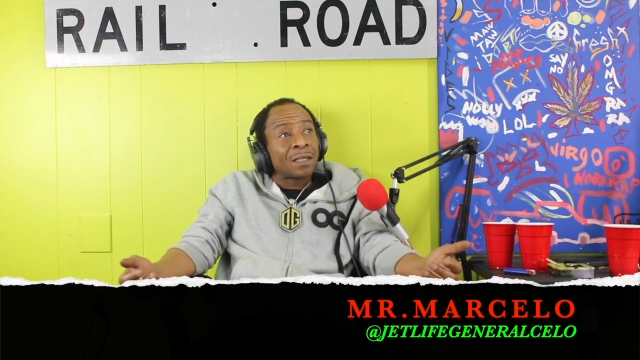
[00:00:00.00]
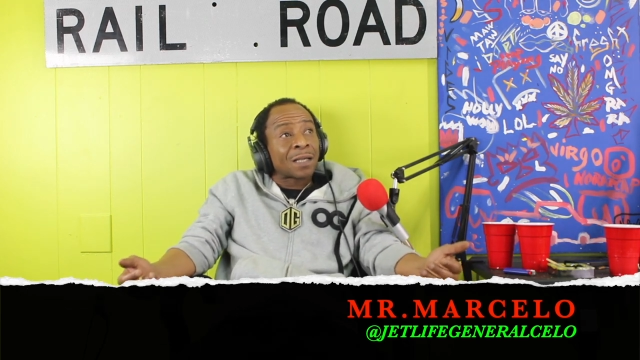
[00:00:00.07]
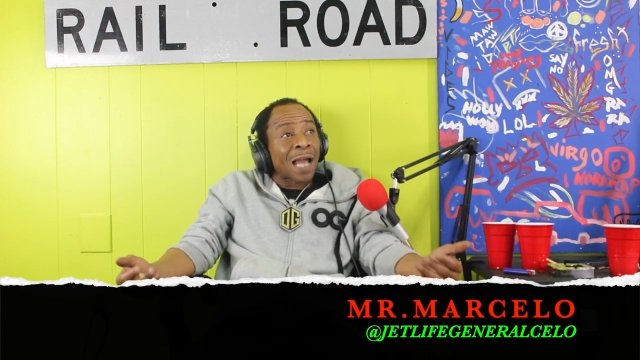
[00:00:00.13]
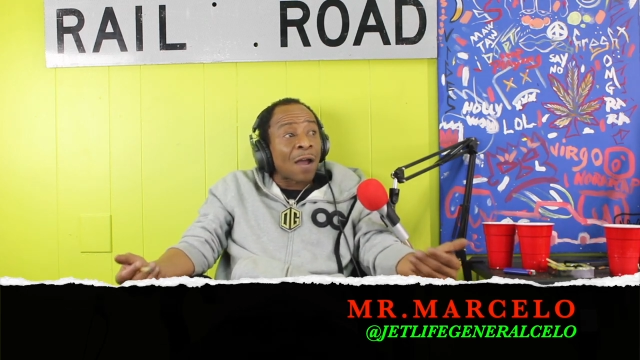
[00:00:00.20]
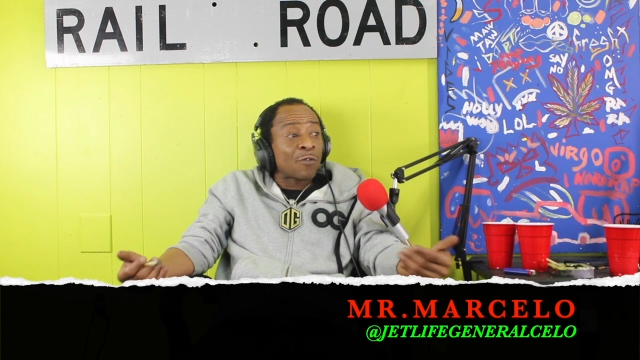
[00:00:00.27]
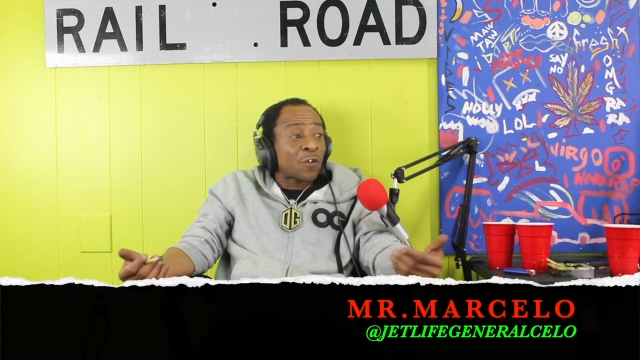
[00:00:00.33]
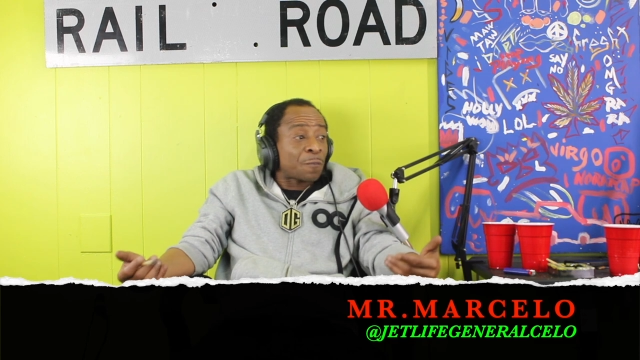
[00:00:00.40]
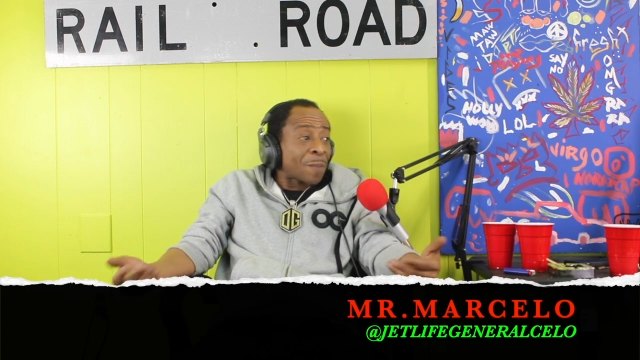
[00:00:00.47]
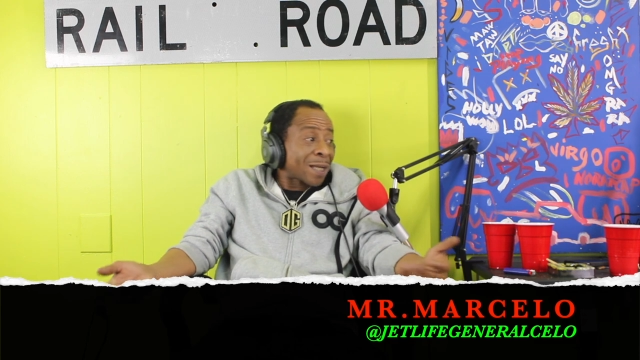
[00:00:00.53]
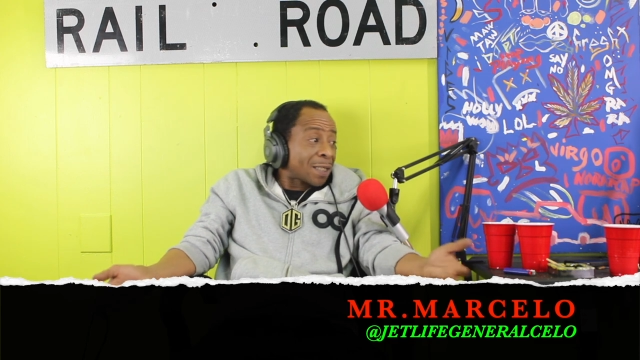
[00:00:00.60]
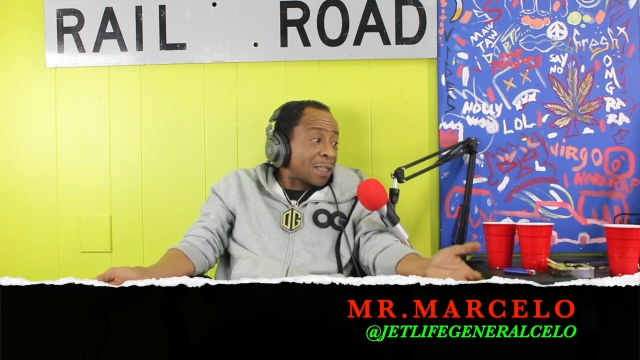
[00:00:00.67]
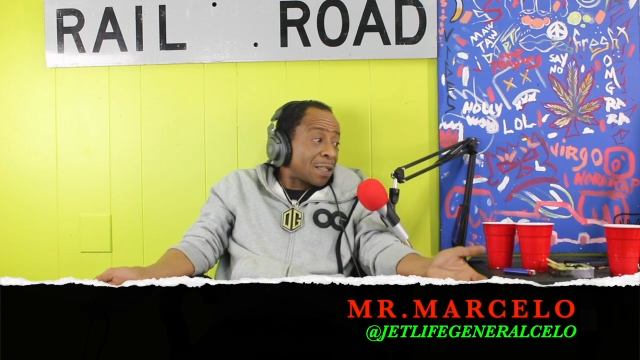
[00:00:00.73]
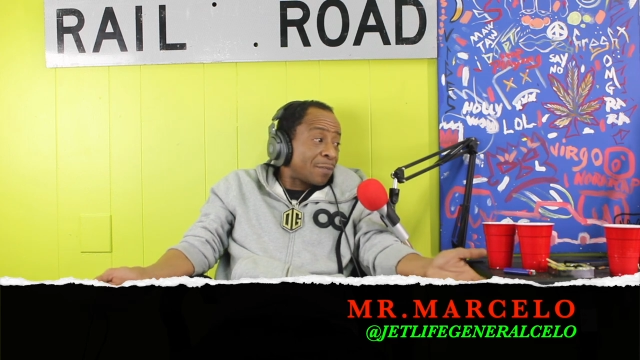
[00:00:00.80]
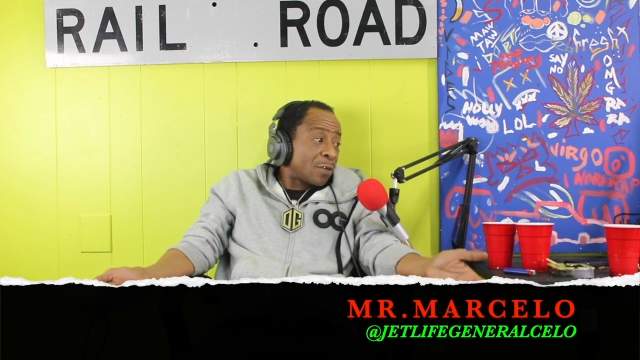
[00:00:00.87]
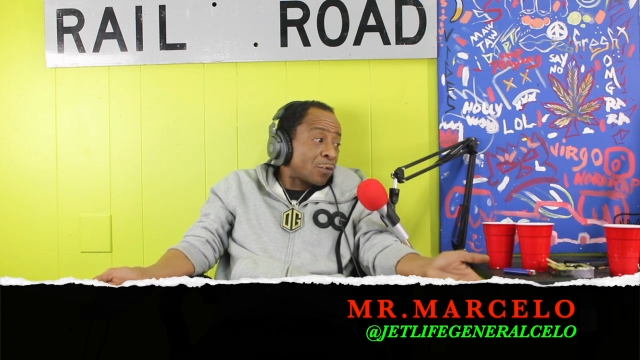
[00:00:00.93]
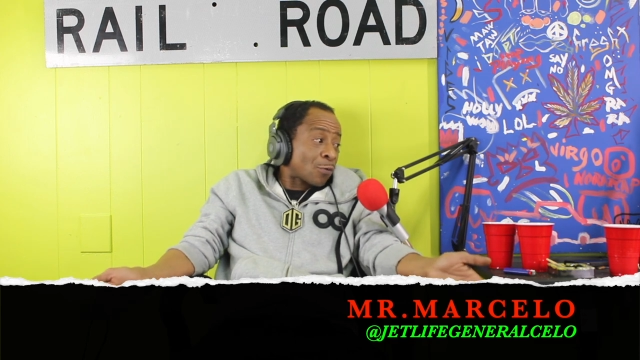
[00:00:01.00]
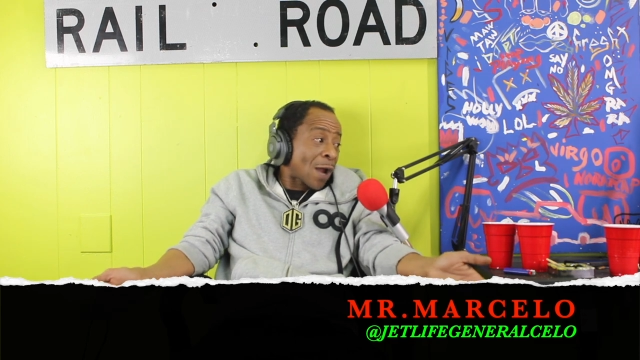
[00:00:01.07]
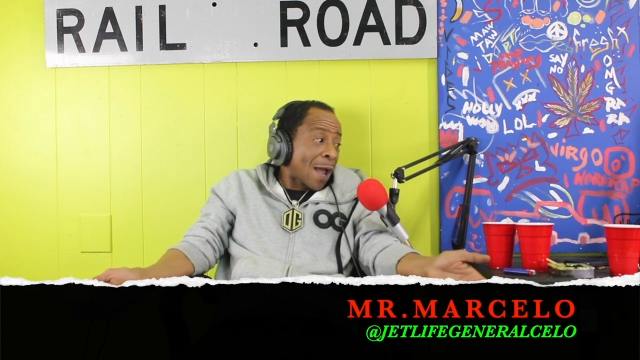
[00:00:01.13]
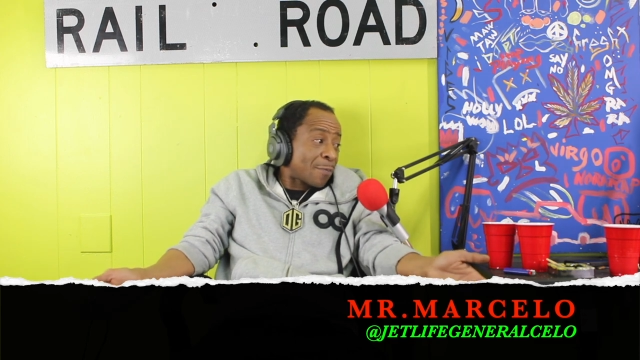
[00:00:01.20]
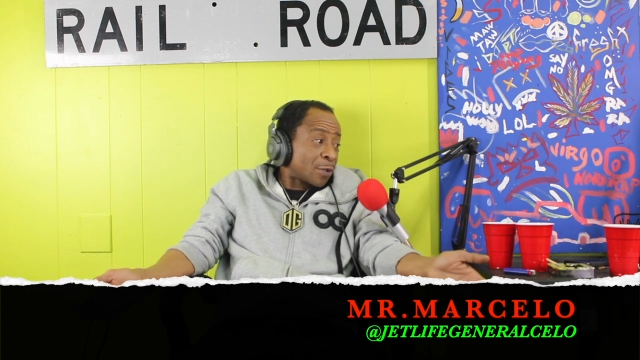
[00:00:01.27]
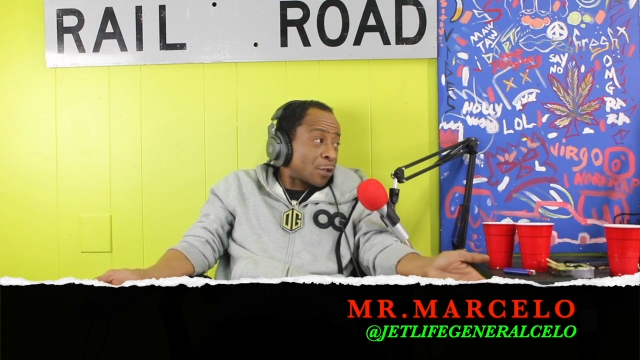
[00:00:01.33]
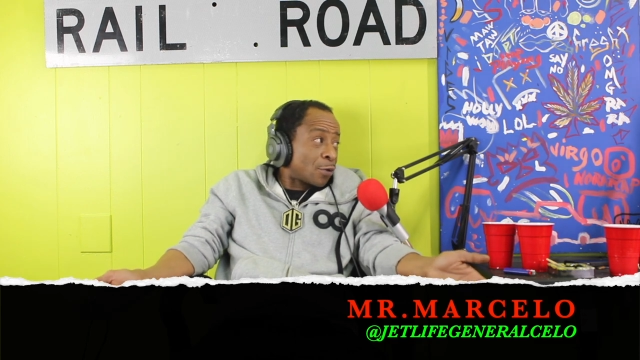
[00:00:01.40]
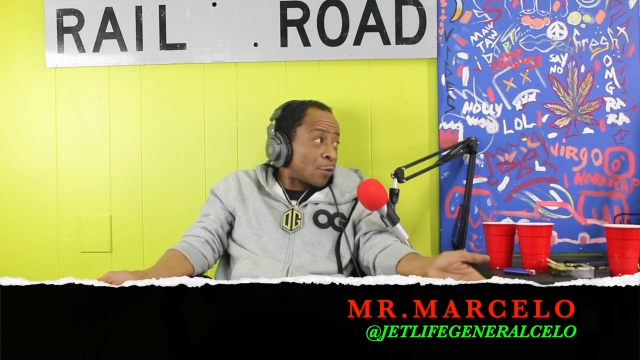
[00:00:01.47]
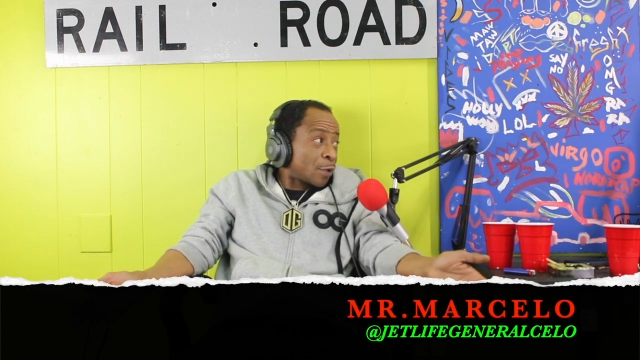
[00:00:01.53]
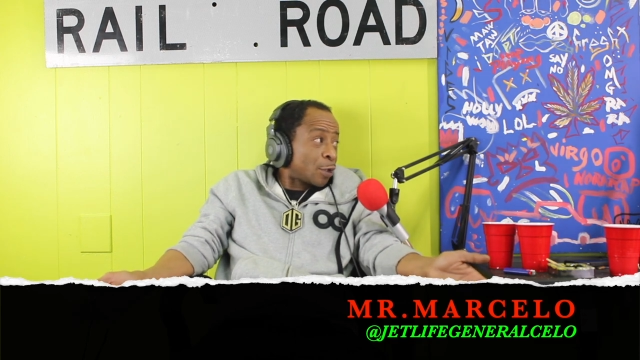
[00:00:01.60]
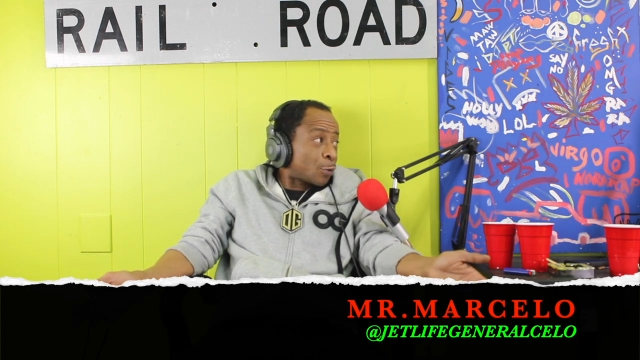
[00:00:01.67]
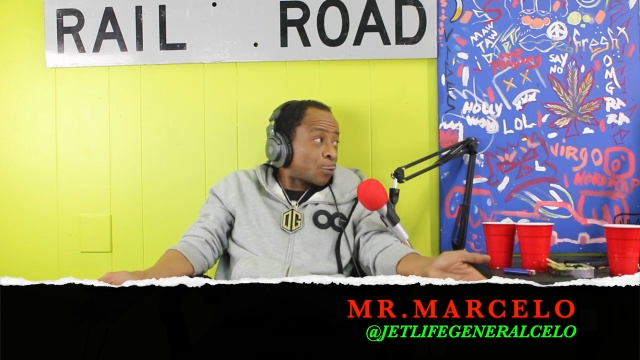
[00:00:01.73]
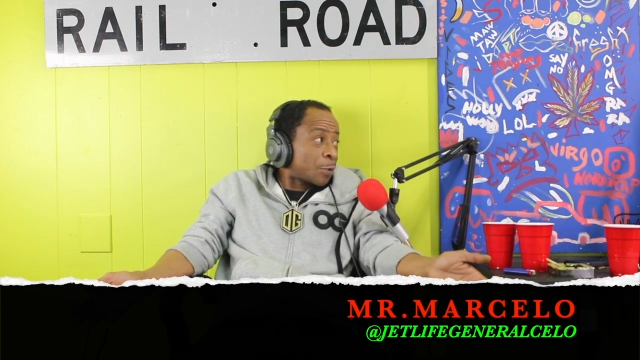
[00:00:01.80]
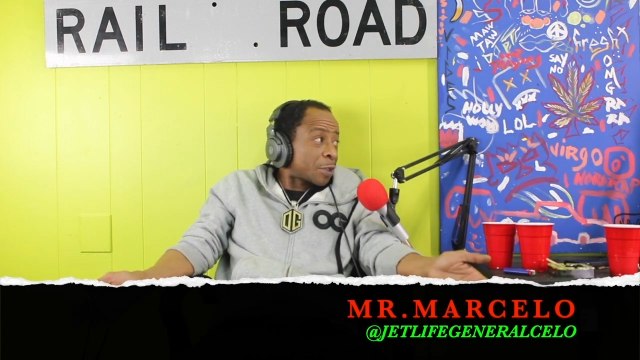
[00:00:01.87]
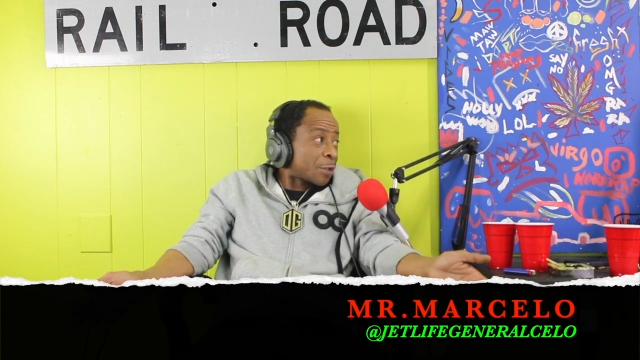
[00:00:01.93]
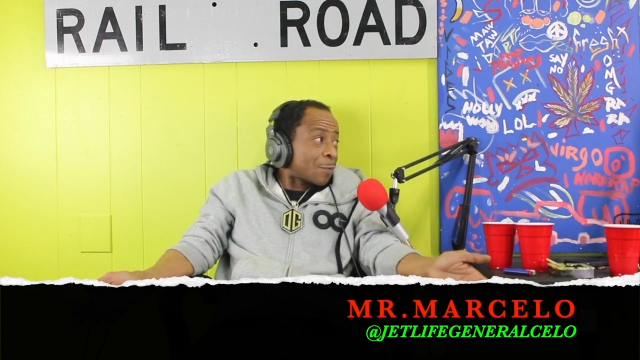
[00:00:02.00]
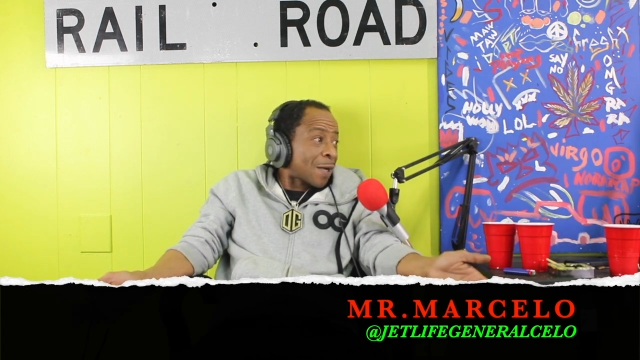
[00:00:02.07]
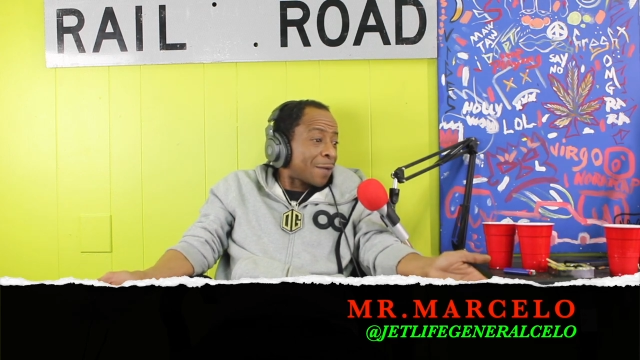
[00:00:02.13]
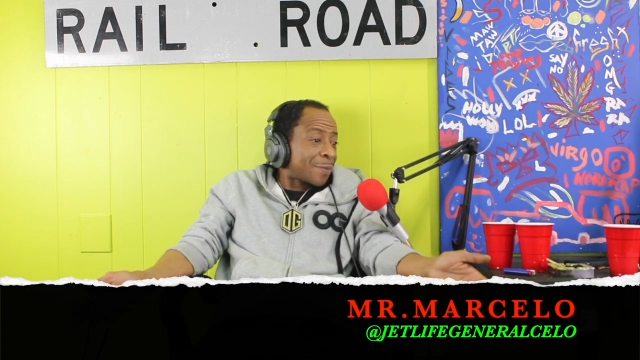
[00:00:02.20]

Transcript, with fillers: I respected them as rappers. Don't get it twisted, right?